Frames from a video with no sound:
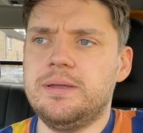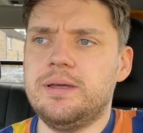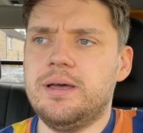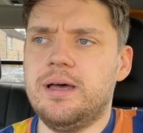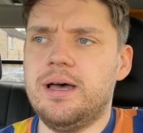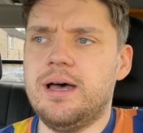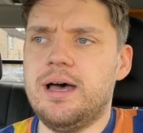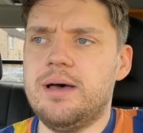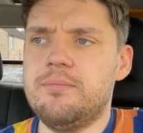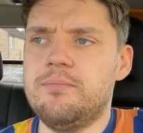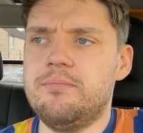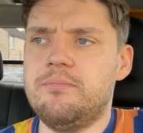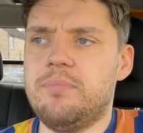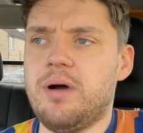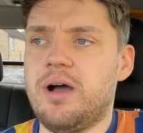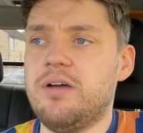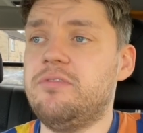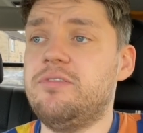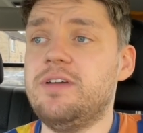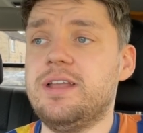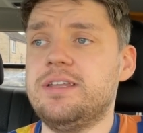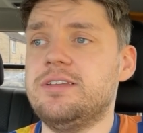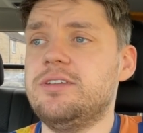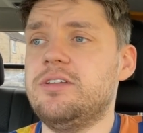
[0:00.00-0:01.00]
But I
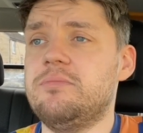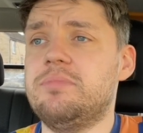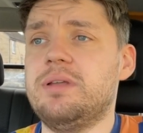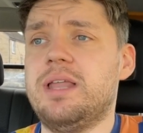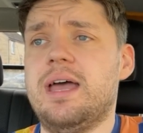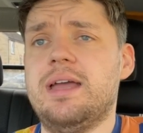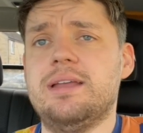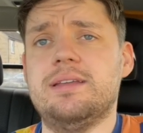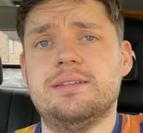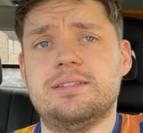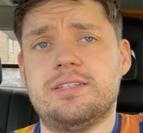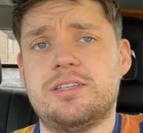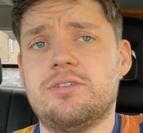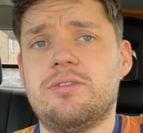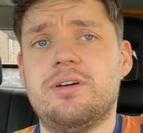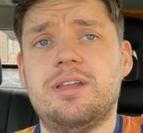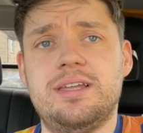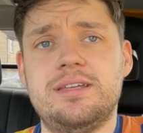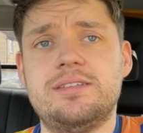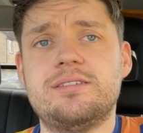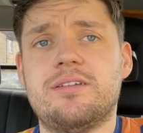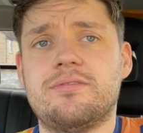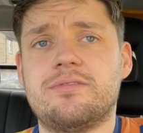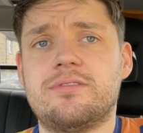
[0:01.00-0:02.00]
fitted a new blade, so at
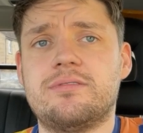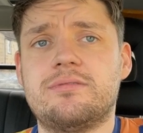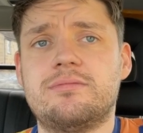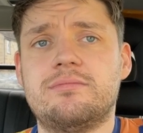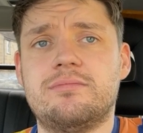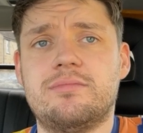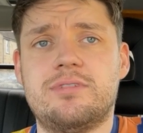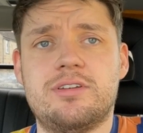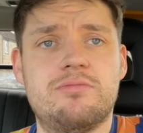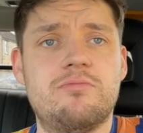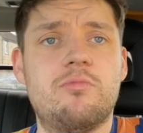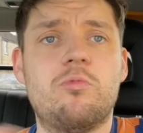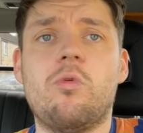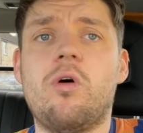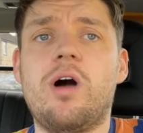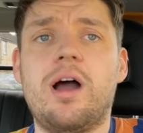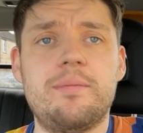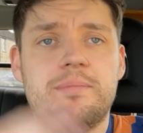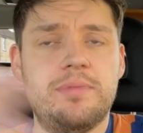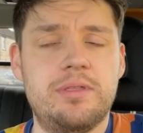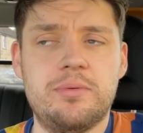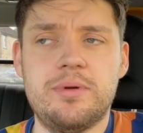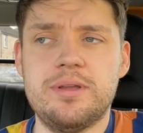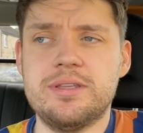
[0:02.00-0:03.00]
least I can
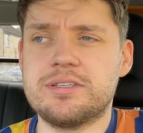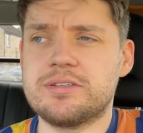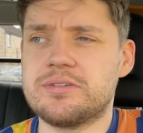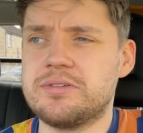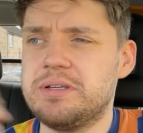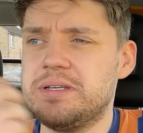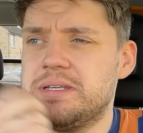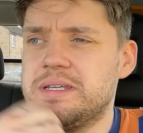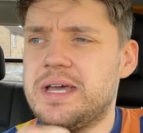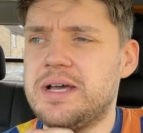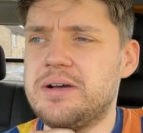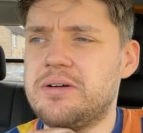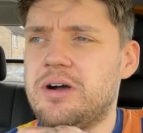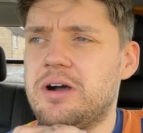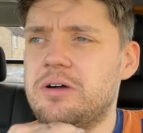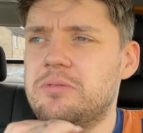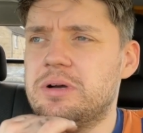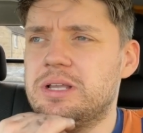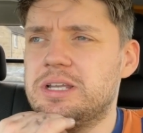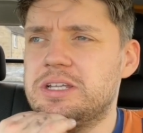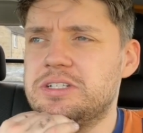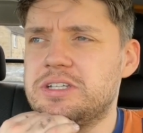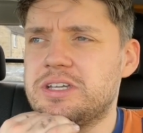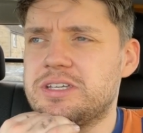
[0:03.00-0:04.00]
wipe the windscreen now. I
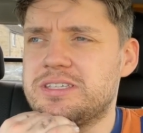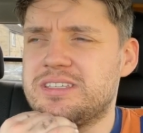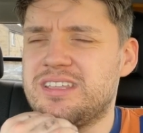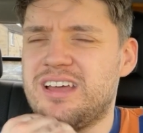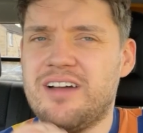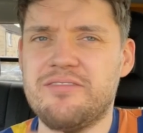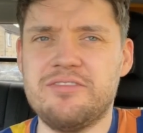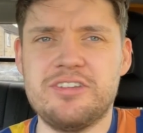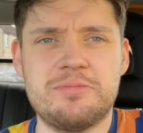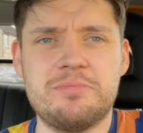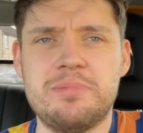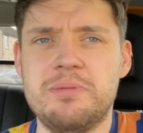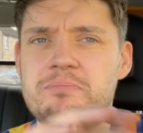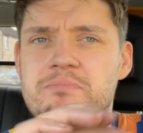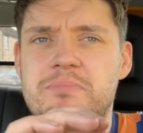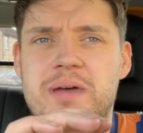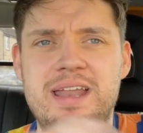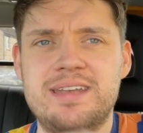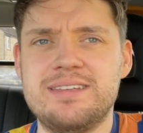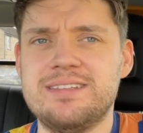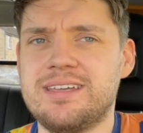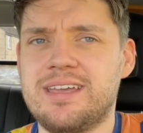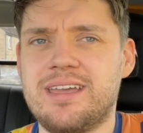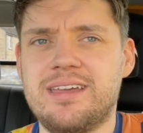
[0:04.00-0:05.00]
will adjust that. I've just been
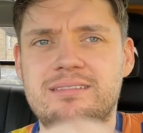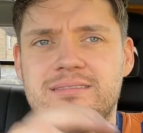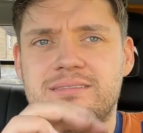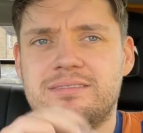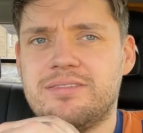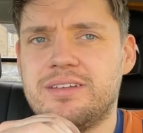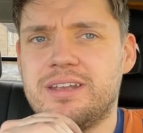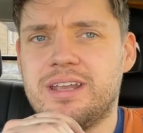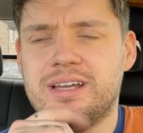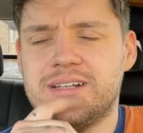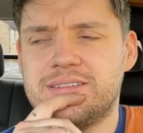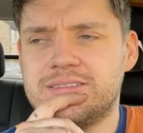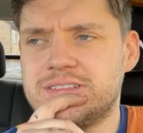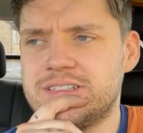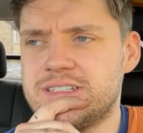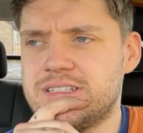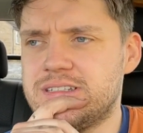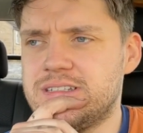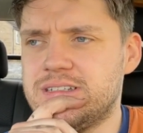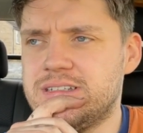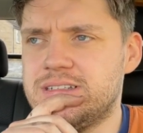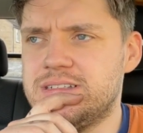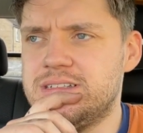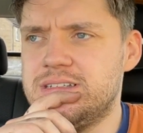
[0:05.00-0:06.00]
bending it for now
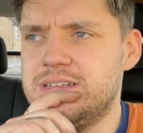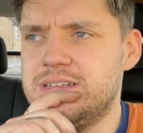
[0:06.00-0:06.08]
just to